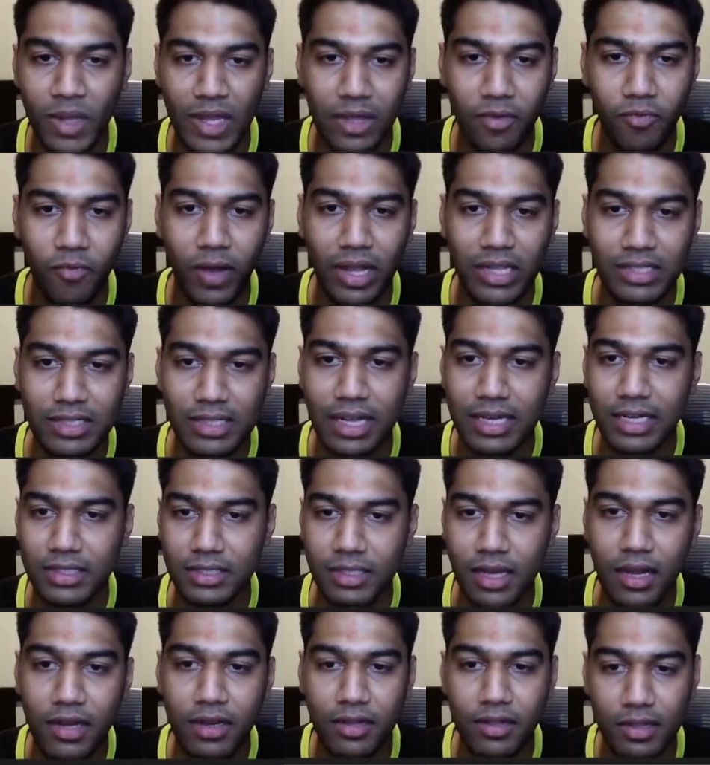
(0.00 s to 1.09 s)
Once that is
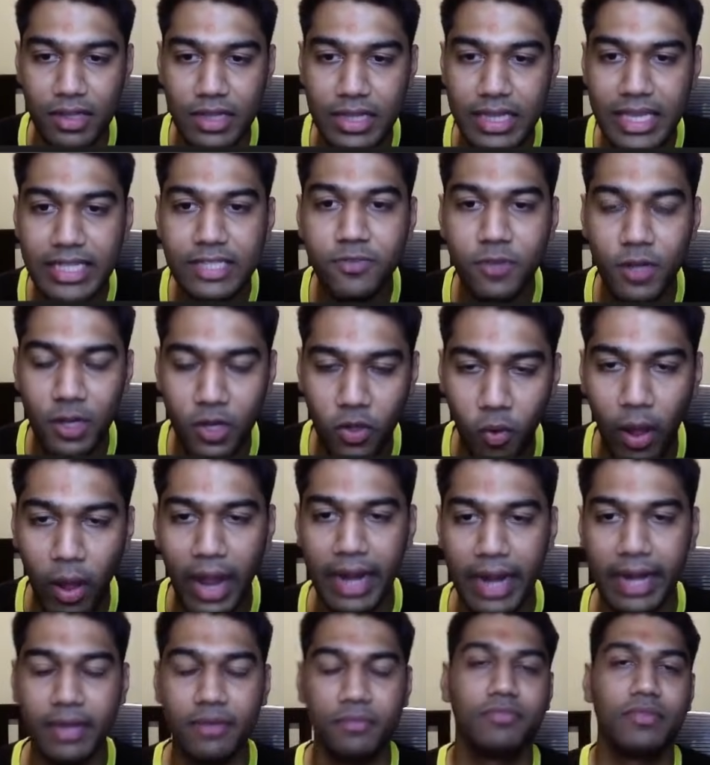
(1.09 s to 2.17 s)
done, this will go ahead,